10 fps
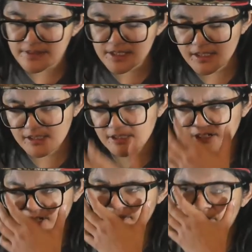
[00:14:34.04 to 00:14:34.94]
So if
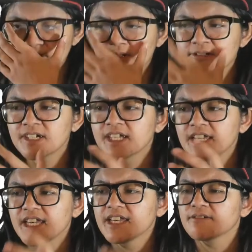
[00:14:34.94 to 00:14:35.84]
you
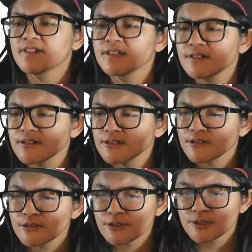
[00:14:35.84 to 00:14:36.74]
increase your
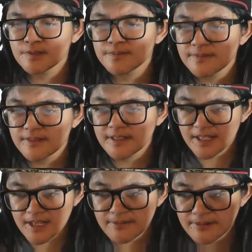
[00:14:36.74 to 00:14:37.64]
YouTube
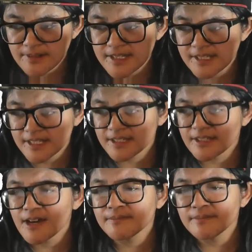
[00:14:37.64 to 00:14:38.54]
leverage, then that
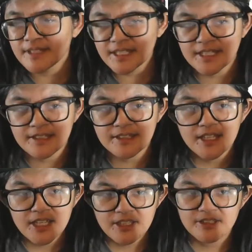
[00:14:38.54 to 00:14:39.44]
means
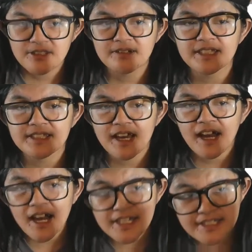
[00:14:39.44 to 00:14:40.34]
there is a high
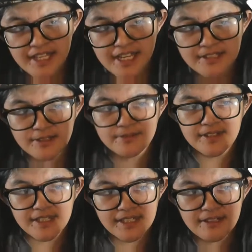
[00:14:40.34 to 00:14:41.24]
chance of
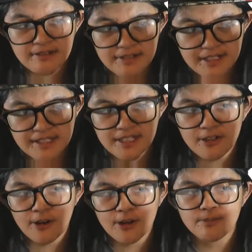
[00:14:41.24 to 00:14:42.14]
increasing or
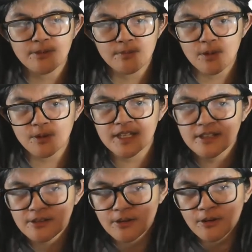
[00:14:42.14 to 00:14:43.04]
promoting your
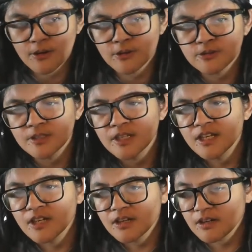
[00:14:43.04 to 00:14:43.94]
own
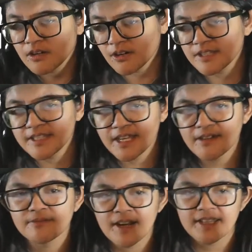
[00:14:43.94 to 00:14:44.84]
content
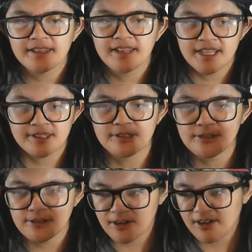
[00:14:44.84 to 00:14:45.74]
right next to your
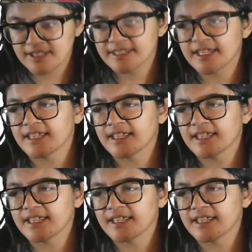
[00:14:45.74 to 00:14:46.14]
content,